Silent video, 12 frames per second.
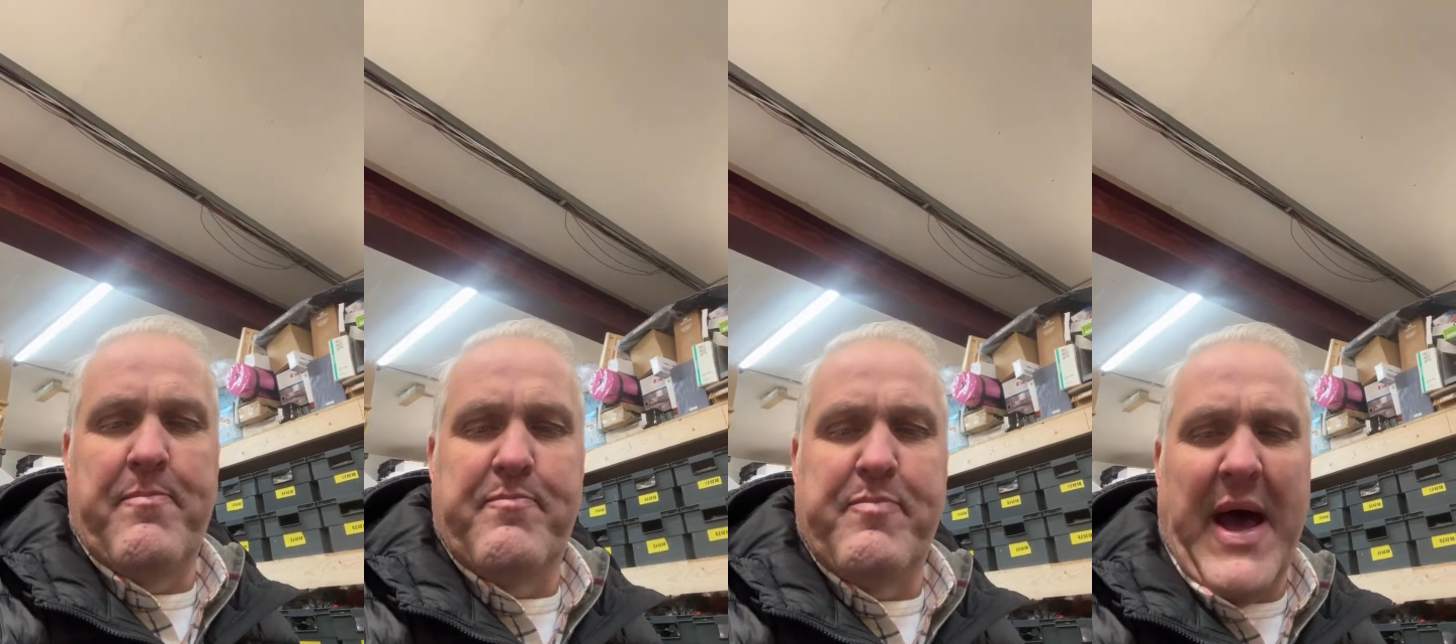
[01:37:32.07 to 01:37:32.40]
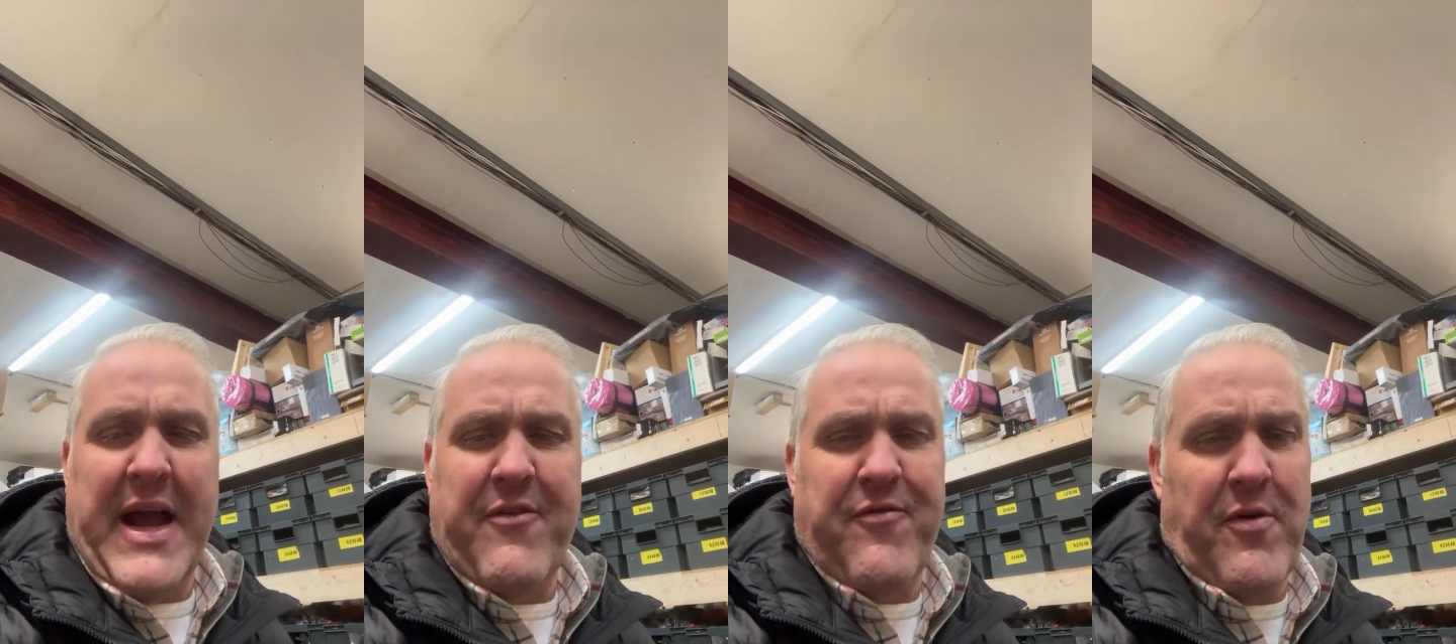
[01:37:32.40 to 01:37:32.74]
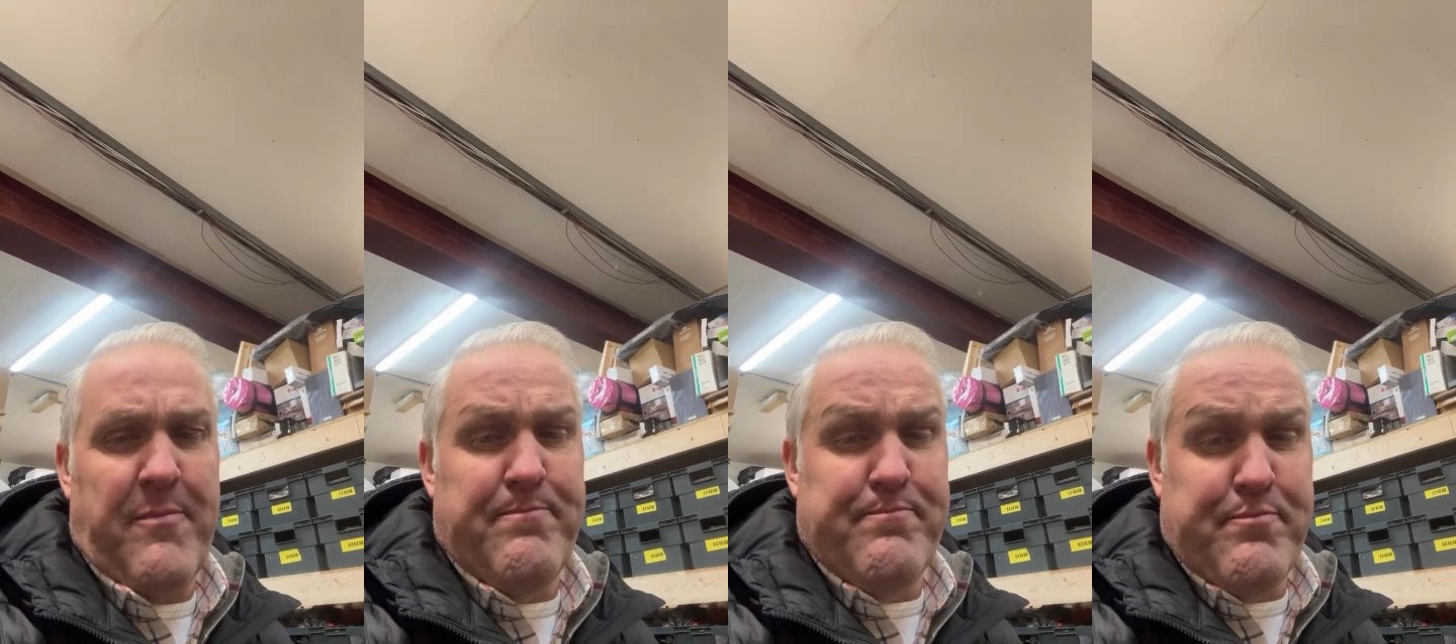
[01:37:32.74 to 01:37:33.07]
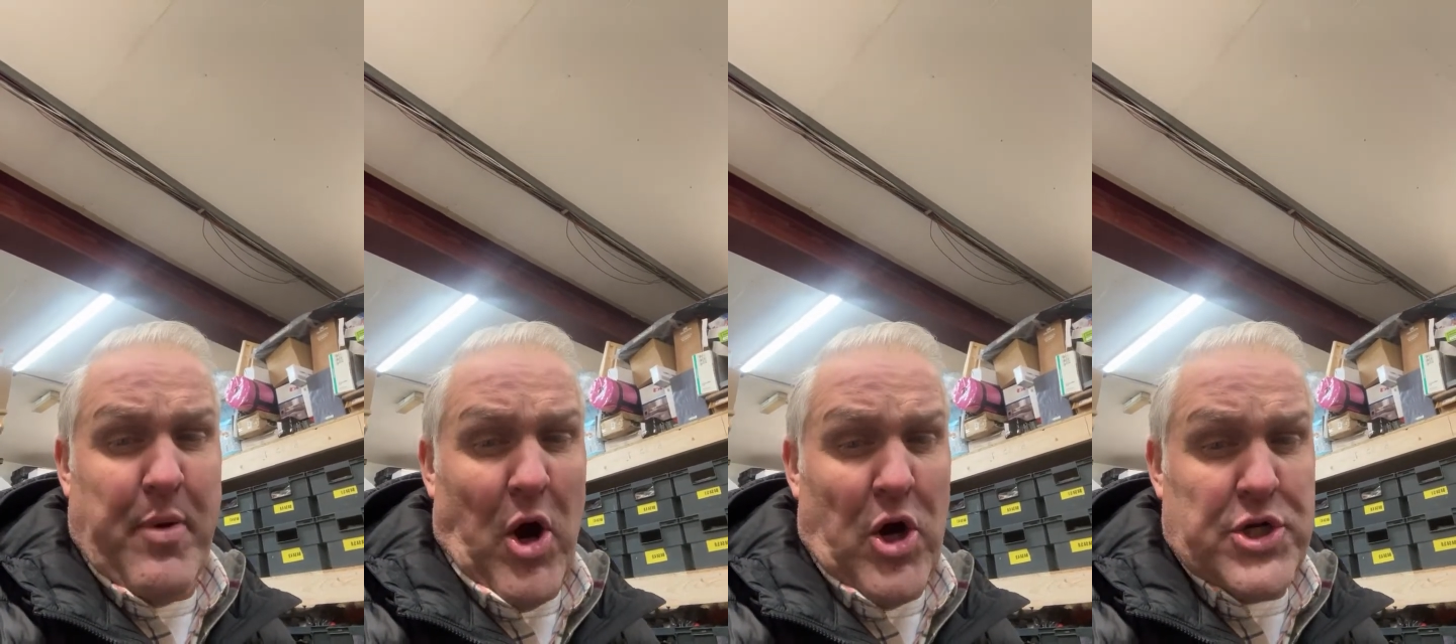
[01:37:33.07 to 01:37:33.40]
back from
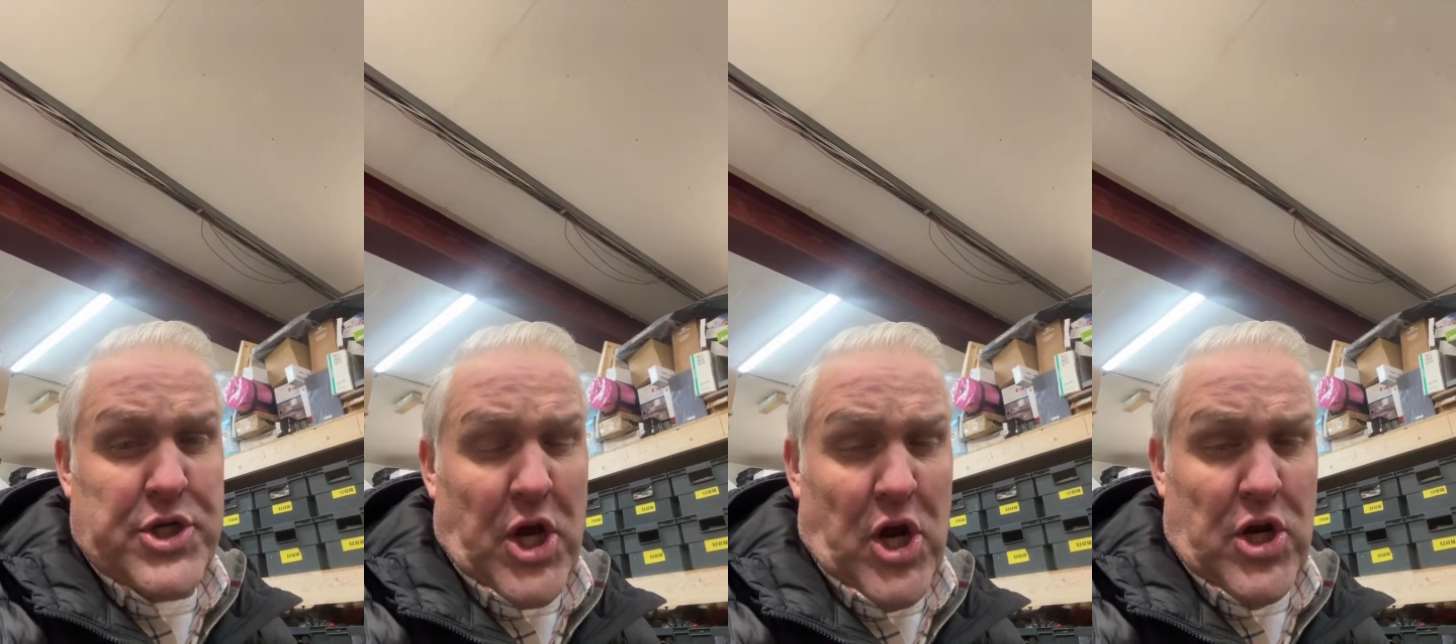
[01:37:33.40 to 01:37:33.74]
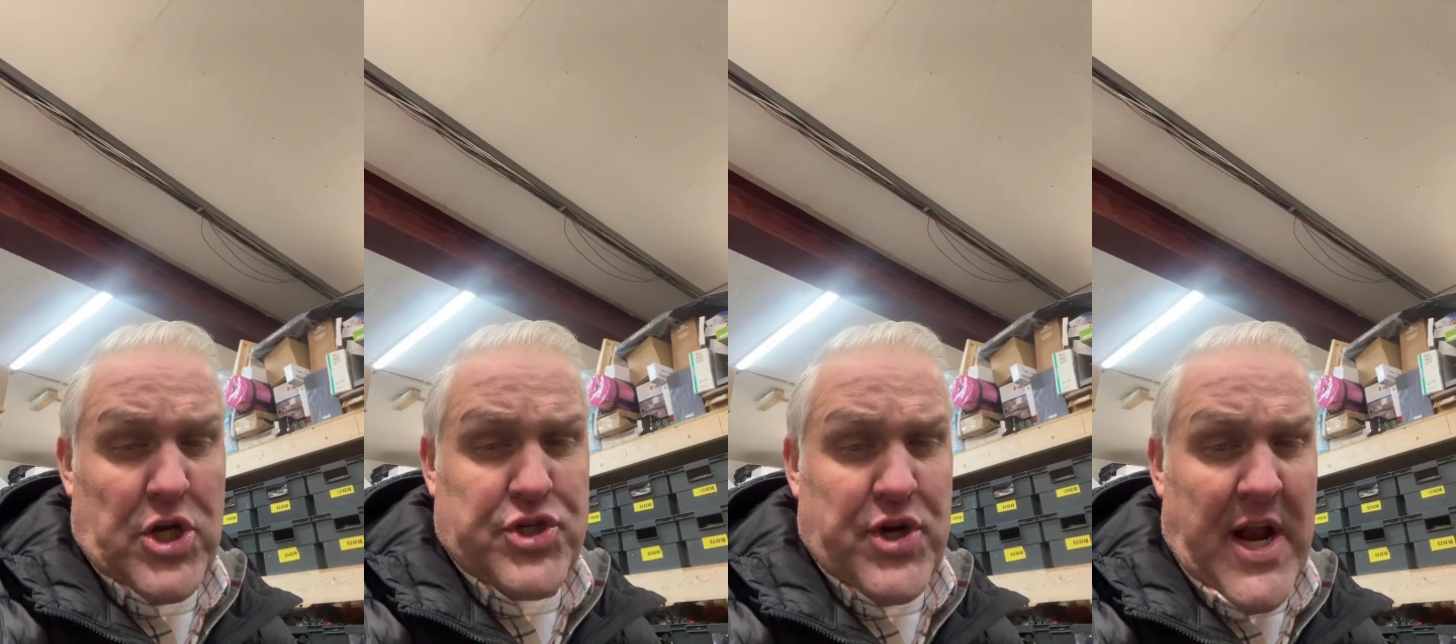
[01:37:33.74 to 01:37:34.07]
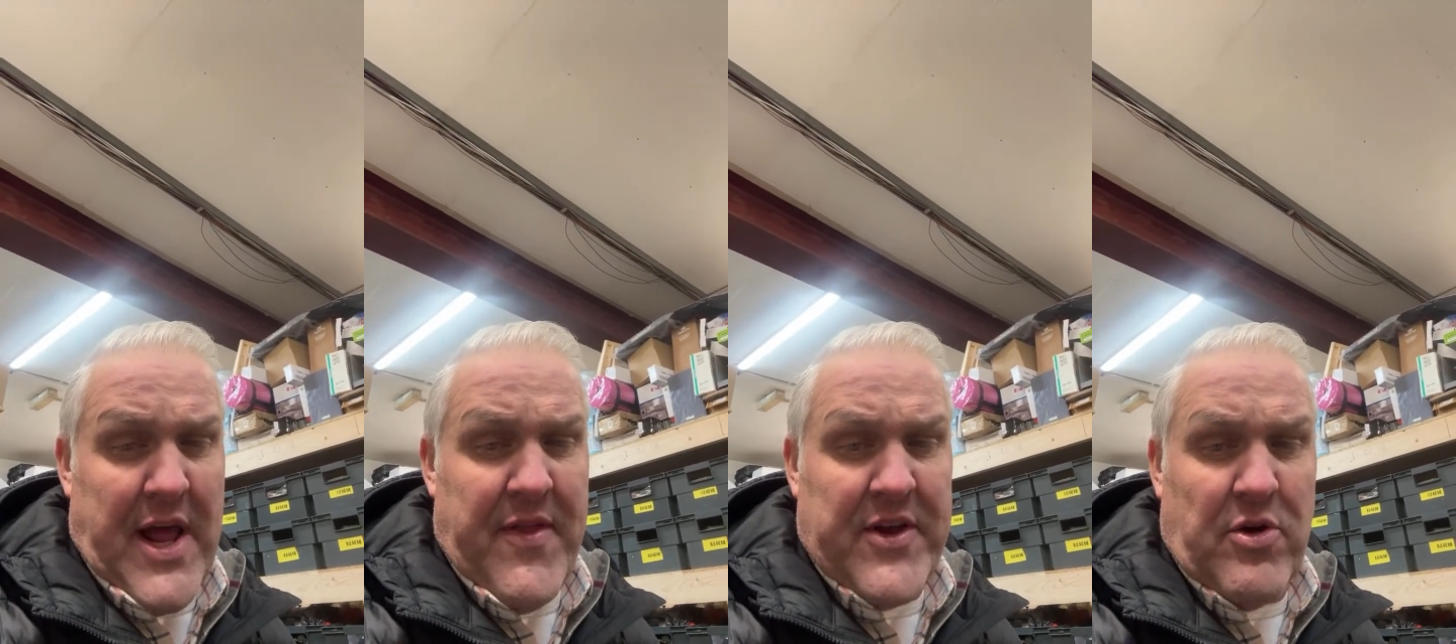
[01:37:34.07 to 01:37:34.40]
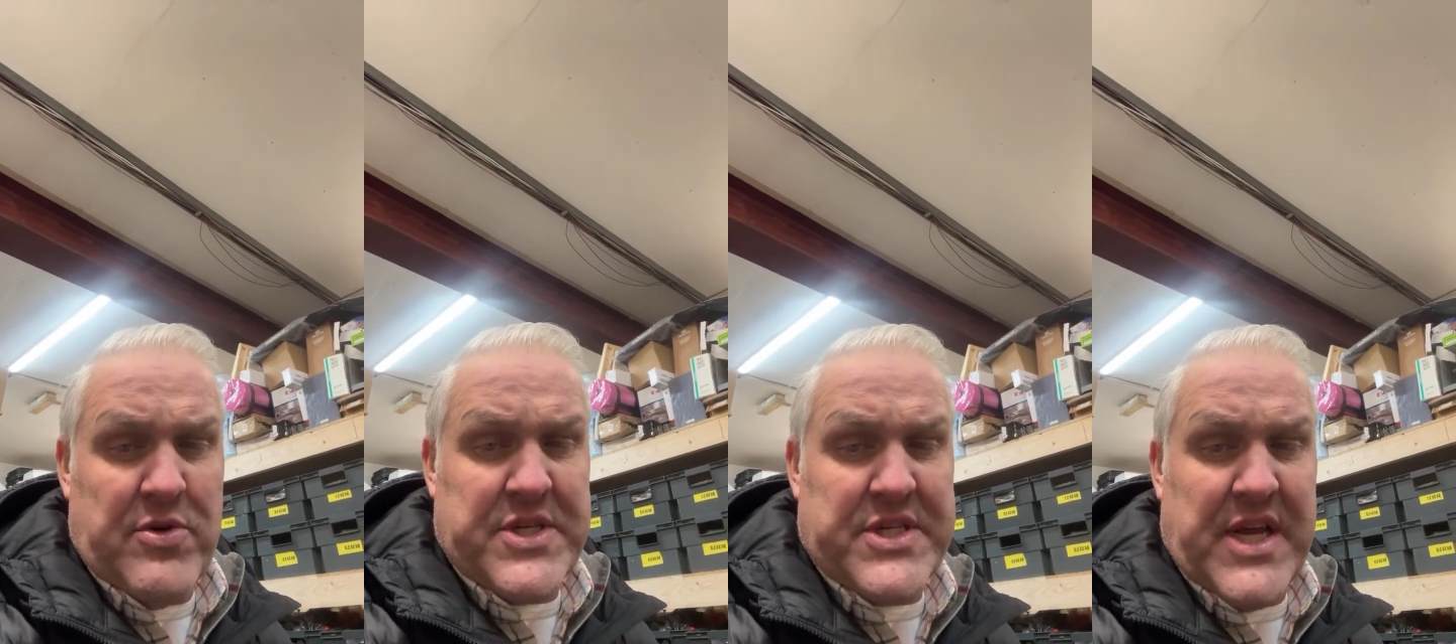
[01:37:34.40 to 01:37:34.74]
Burnt out in Australia and they don't
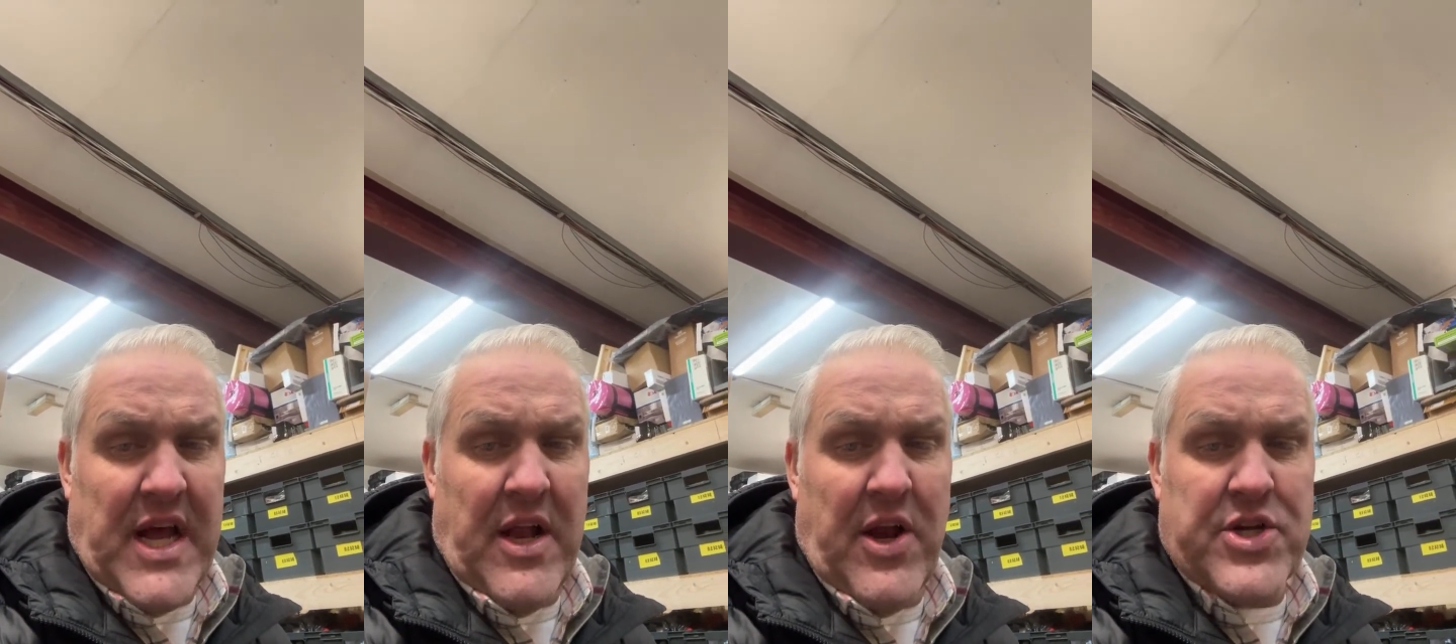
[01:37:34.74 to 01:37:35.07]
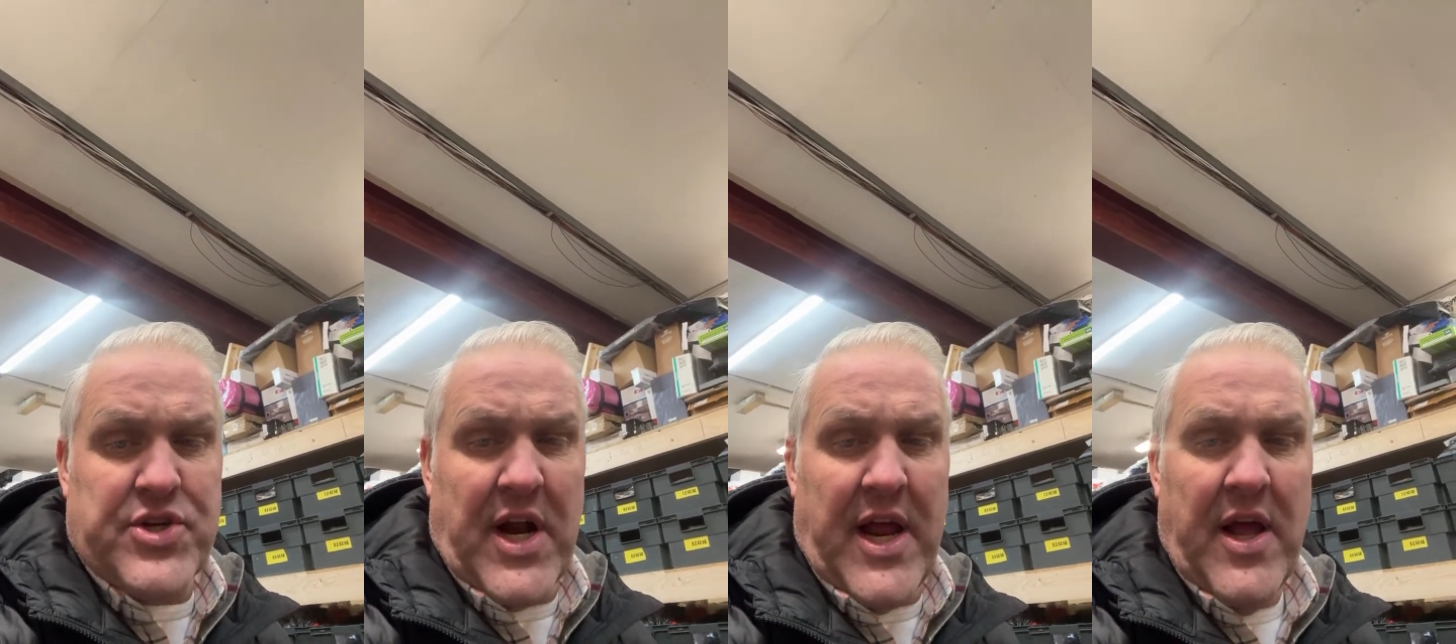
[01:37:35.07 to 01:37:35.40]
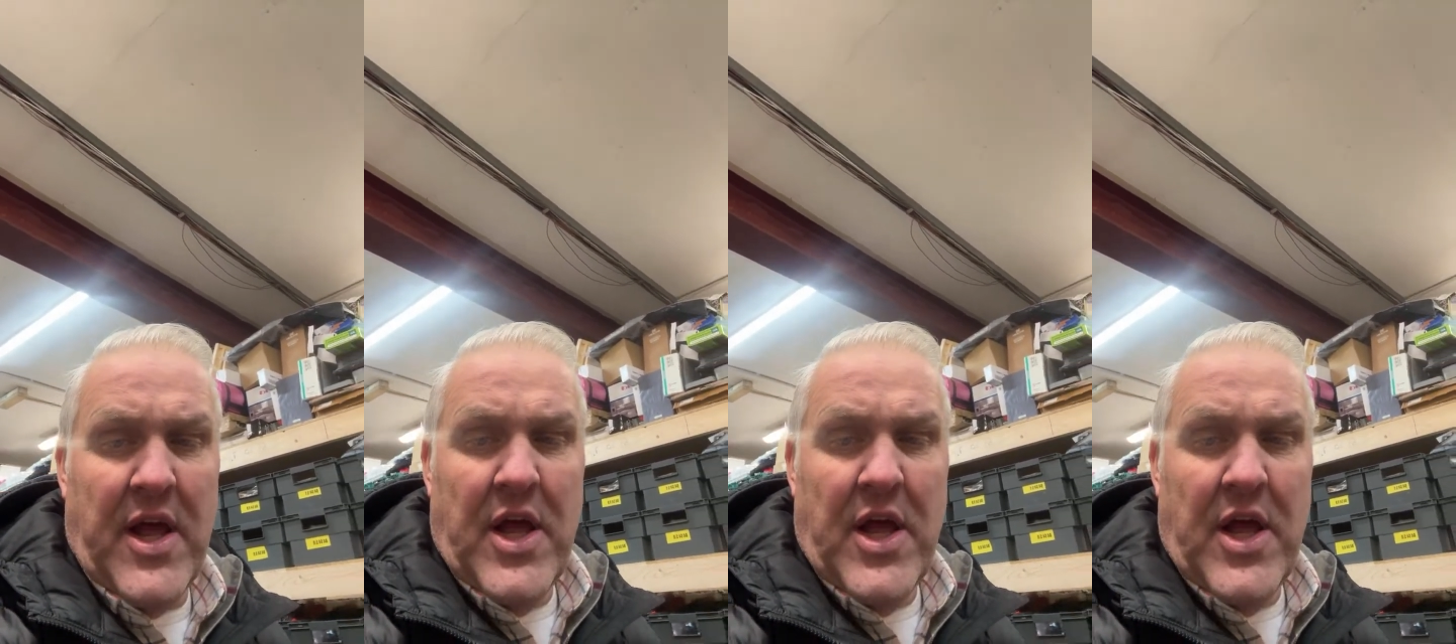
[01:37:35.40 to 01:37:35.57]
sell in Australia.